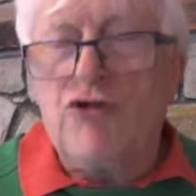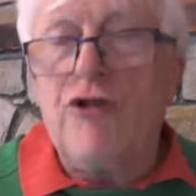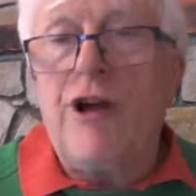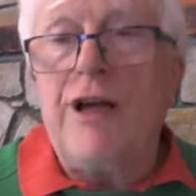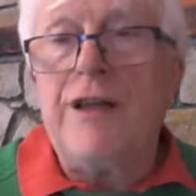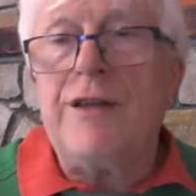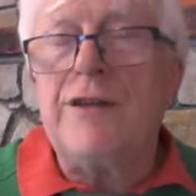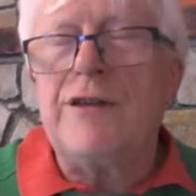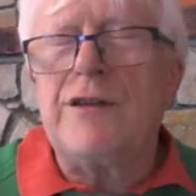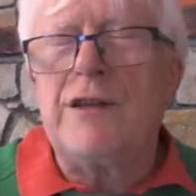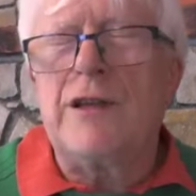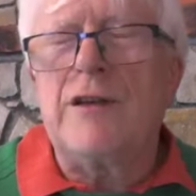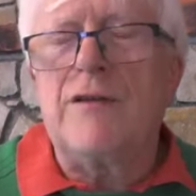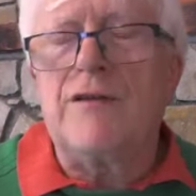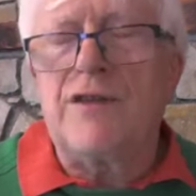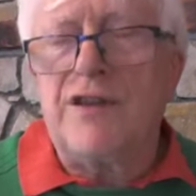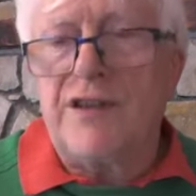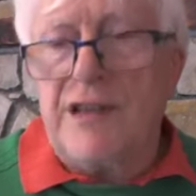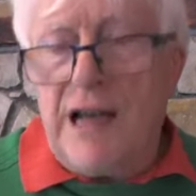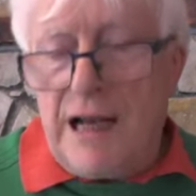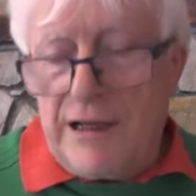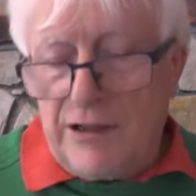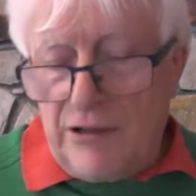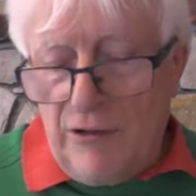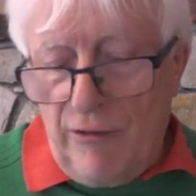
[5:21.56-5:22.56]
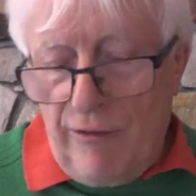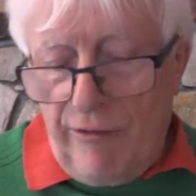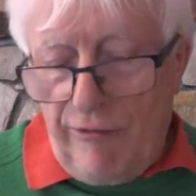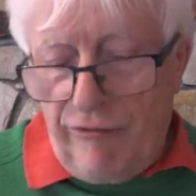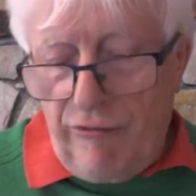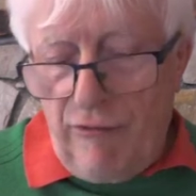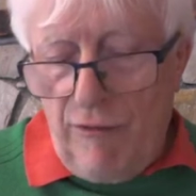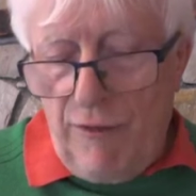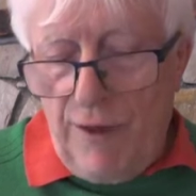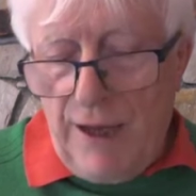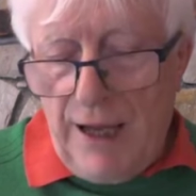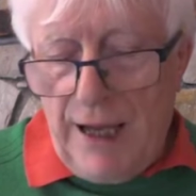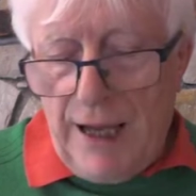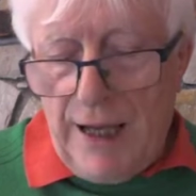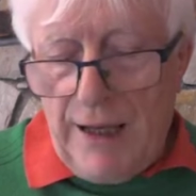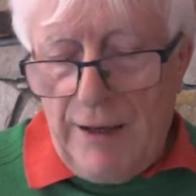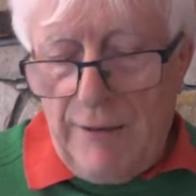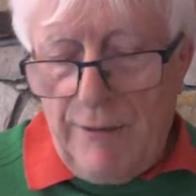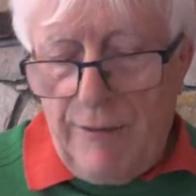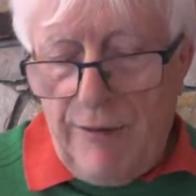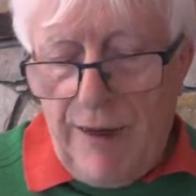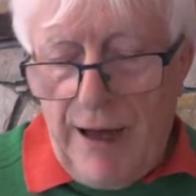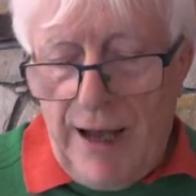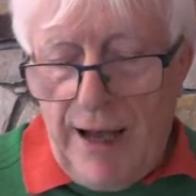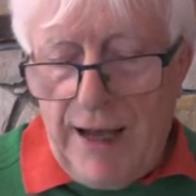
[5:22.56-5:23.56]
transit of Saturn through the
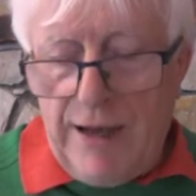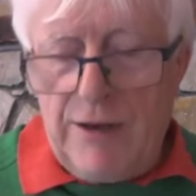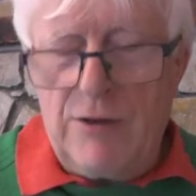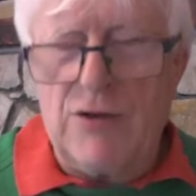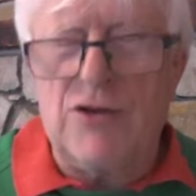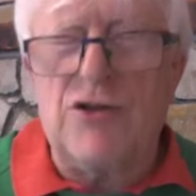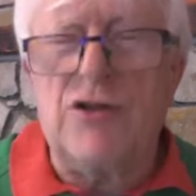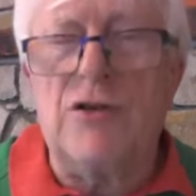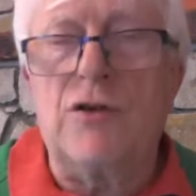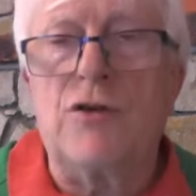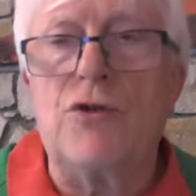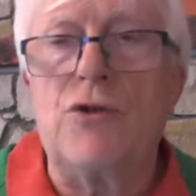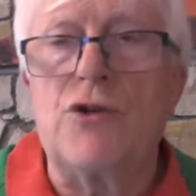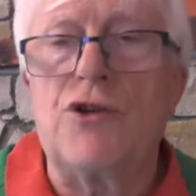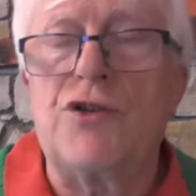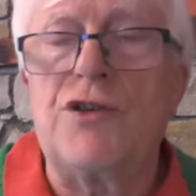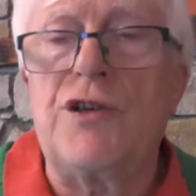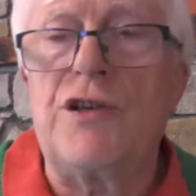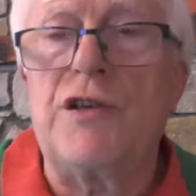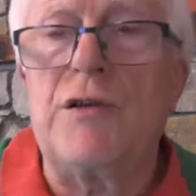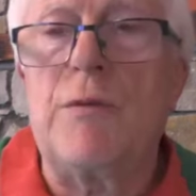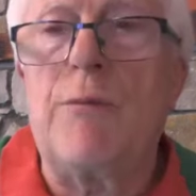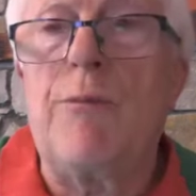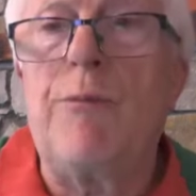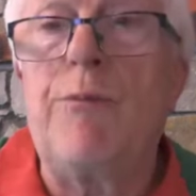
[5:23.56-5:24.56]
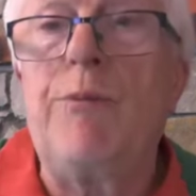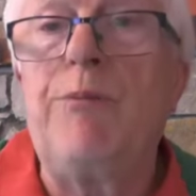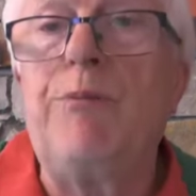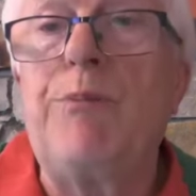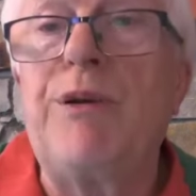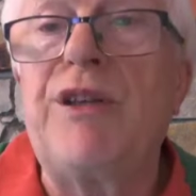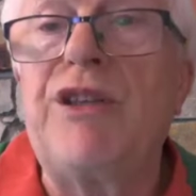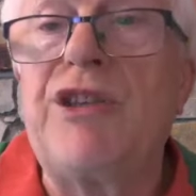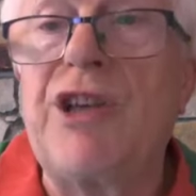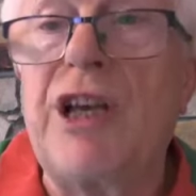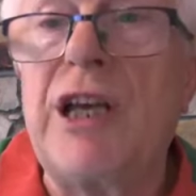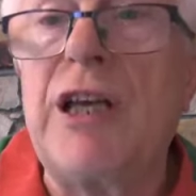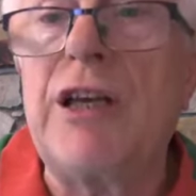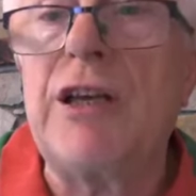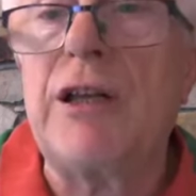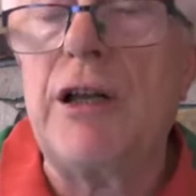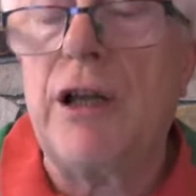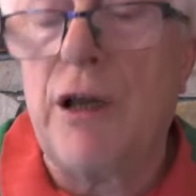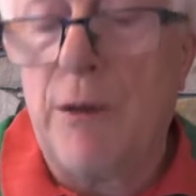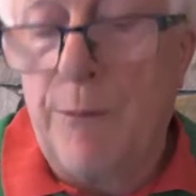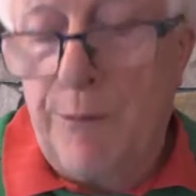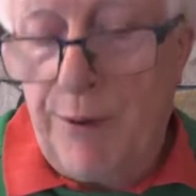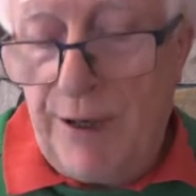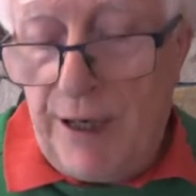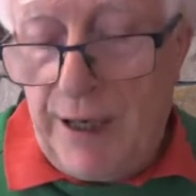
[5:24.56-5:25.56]
eighth house. And of course, this
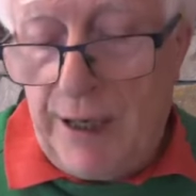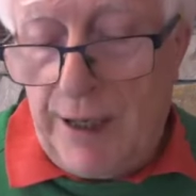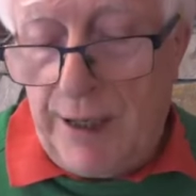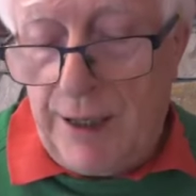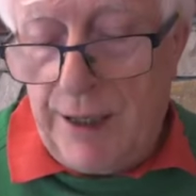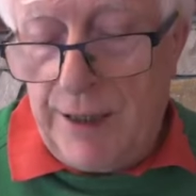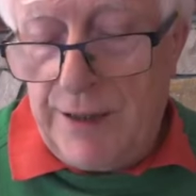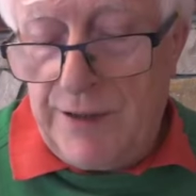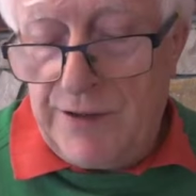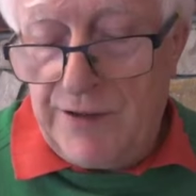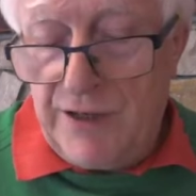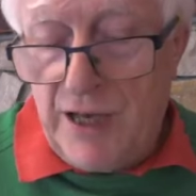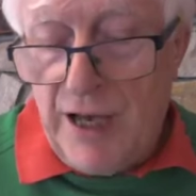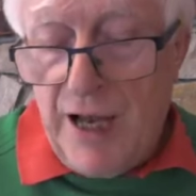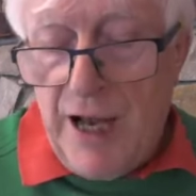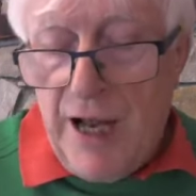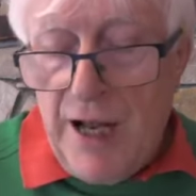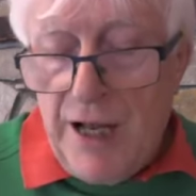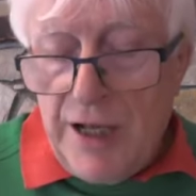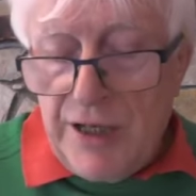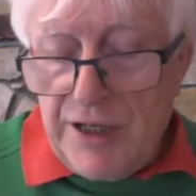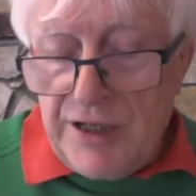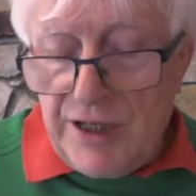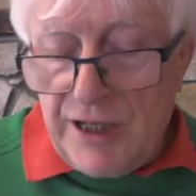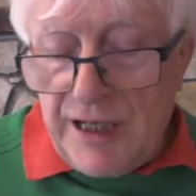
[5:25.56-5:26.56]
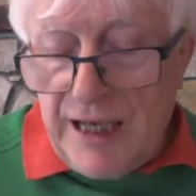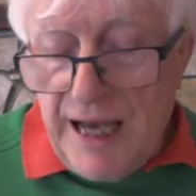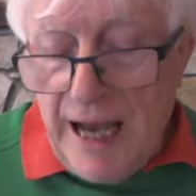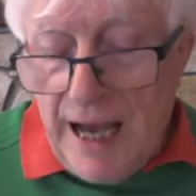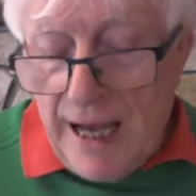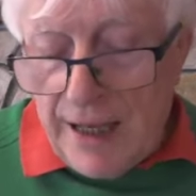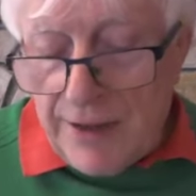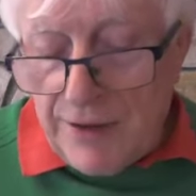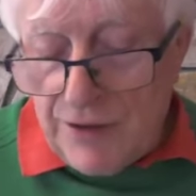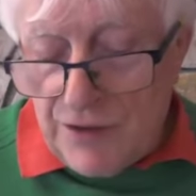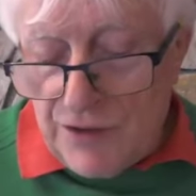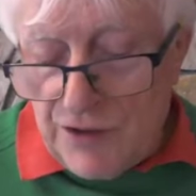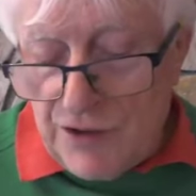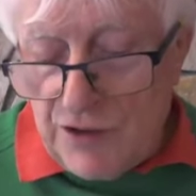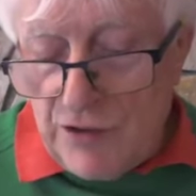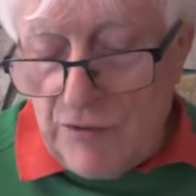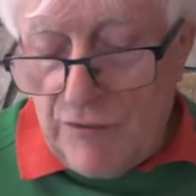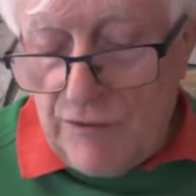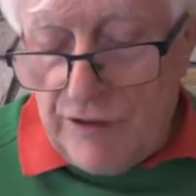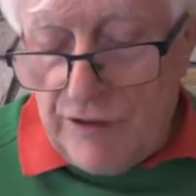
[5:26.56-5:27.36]
particularly applies to Cancer